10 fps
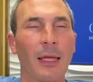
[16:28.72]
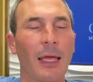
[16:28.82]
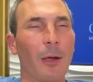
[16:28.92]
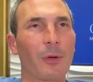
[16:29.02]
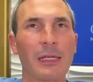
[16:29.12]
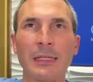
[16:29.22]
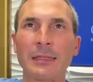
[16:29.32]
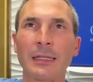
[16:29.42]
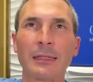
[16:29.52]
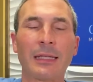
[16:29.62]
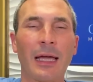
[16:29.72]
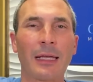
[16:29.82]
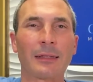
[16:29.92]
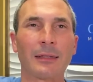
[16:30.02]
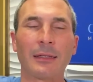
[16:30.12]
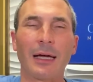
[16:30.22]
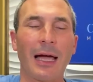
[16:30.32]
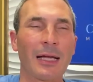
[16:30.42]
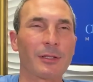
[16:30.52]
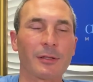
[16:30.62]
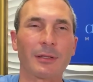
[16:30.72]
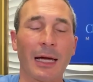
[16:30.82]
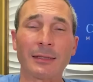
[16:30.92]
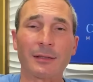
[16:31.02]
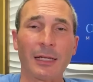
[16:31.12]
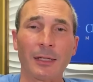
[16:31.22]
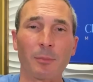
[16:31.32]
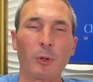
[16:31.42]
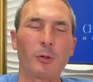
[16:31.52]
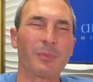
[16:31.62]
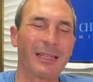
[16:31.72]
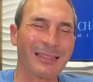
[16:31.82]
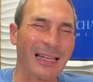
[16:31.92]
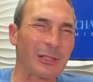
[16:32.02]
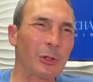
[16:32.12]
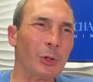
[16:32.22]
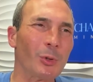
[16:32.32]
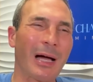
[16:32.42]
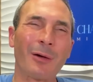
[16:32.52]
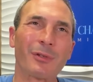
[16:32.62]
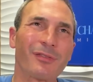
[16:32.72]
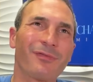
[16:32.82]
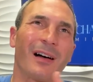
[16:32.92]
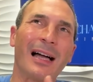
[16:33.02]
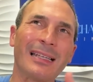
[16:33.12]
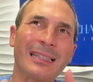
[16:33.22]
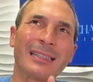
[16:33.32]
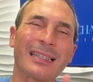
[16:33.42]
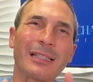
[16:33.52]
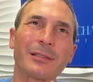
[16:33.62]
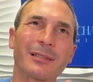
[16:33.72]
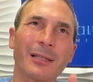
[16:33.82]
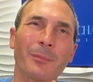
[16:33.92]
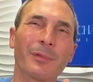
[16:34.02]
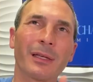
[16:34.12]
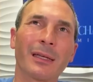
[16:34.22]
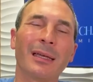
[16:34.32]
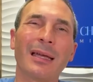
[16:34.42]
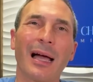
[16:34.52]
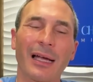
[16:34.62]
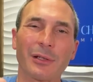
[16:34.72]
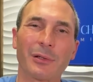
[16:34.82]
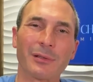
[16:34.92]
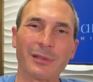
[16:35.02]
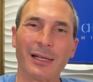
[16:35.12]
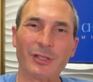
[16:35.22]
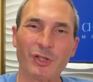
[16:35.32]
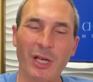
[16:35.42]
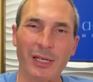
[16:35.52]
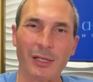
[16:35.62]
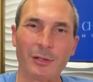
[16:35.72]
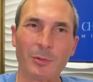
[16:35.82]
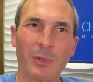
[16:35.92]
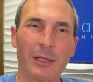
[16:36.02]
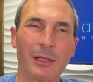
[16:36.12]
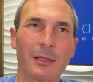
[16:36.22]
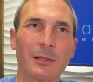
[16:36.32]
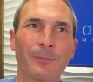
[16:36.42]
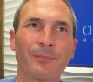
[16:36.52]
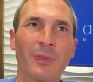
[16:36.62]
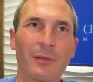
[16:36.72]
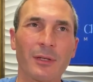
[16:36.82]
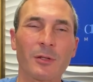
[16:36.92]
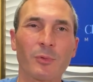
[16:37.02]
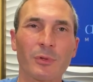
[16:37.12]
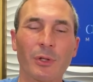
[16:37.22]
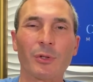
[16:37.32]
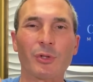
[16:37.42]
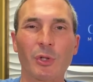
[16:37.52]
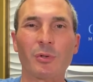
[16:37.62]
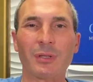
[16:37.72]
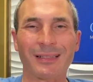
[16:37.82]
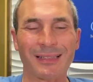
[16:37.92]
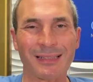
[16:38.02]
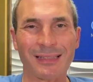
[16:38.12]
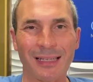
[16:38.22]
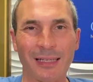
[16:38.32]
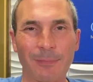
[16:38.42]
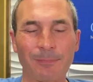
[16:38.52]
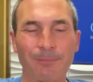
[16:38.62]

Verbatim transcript: and when he said that i just i just kind of broke because i knew i was fighting against something i could not change because this was her choosing to stay